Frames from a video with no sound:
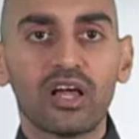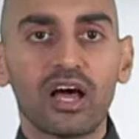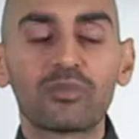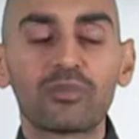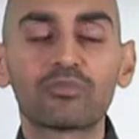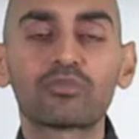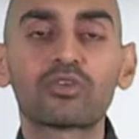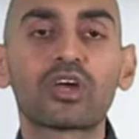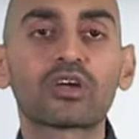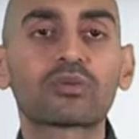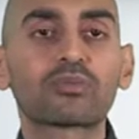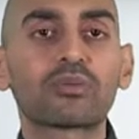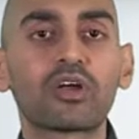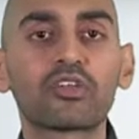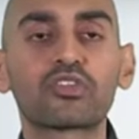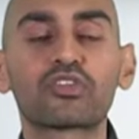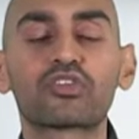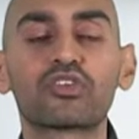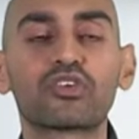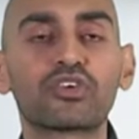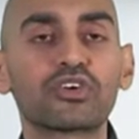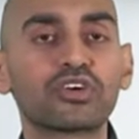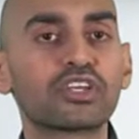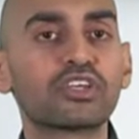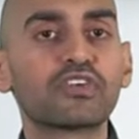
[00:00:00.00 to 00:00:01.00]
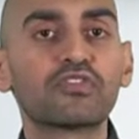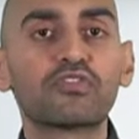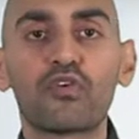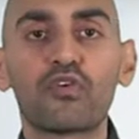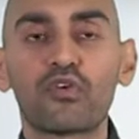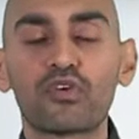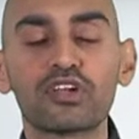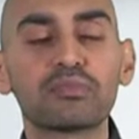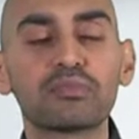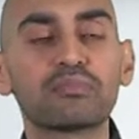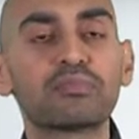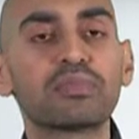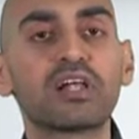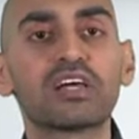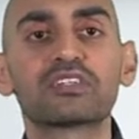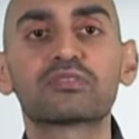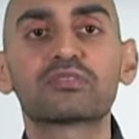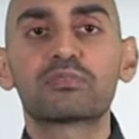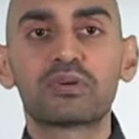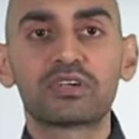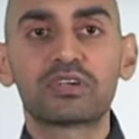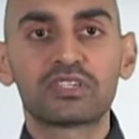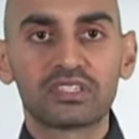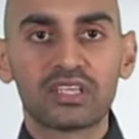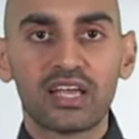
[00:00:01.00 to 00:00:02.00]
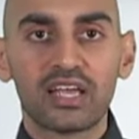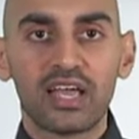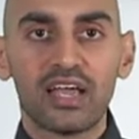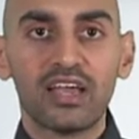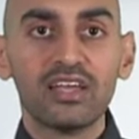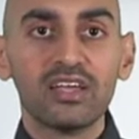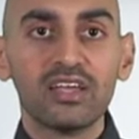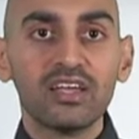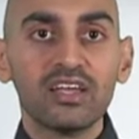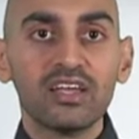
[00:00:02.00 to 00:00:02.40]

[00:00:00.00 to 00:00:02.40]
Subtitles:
I'm talking about 30, 40+%.